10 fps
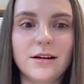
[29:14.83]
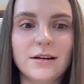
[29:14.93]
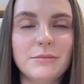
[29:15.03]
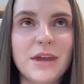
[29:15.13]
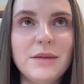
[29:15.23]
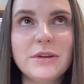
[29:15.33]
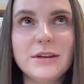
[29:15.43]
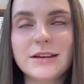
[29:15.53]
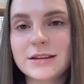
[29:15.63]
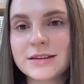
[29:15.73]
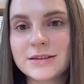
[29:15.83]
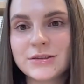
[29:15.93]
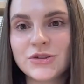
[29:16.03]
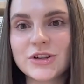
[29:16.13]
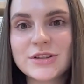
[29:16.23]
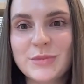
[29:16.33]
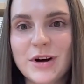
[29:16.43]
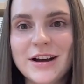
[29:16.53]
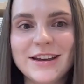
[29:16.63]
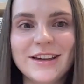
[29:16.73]
Maybe it's just
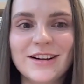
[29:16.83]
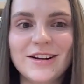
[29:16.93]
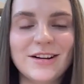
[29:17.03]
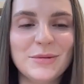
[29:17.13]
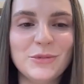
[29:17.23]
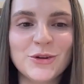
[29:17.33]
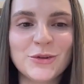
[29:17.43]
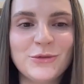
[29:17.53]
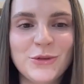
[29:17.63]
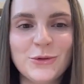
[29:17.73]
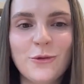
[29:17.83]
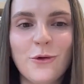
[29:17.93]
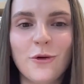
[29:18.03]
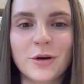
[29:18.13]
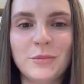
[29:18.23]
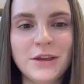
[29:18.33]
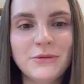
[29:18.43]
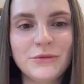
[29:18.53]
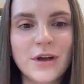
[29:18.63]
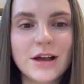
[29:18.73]
my point of view or
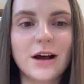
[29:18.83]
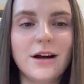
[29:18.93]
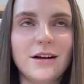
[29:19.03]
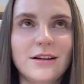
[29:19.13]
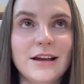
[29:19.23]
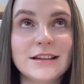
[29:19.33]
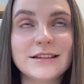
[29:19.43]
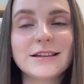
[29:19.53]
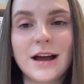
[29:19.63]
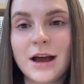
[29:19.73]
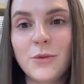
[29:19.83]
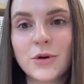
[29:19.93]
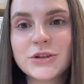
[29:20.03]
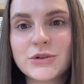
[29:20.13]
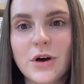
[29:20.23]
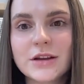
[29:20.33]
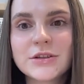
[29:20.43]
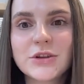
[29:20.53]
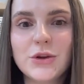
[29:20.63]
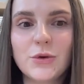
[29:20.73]
myth, and I want to
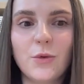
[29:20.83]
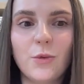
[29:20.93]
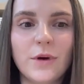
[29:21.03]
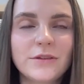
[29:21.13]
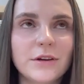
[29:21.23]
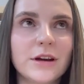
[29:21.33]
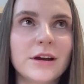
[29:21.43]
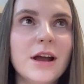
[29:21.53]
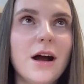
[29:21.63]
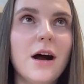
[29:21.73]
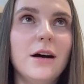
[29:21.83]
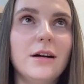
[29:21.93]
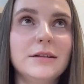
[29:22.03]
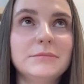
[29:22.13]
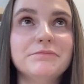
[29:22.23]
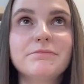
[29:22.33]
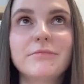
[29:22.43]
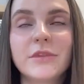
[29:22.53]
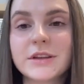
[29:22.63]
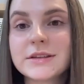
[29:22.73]
ask you whether
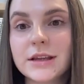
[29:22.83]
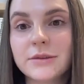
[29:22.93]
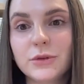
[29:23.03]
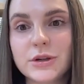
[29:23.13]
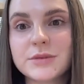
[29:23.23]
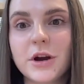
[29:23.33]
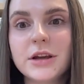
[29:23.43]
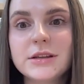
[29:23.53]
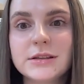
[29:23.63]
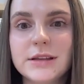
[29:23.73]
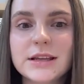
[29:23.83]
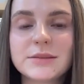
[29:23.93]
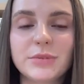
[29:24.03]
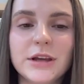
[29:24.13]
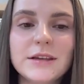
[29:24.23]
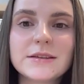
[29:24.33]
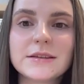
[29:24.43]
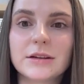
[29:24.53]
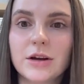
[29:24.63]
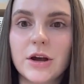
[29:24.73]
this influence marketing takes
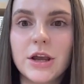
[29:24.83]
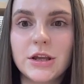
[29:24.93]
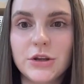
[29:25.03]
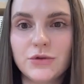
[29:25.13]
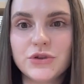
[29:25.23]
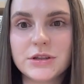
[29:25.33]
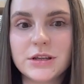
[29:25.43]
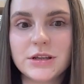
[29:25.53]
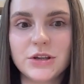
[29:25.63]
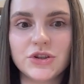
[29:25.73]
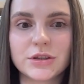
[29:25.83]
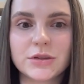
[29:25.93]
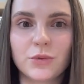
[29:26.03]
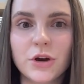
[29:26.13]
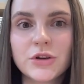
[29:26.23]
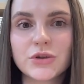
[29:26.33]
place in UGC Ninja's work.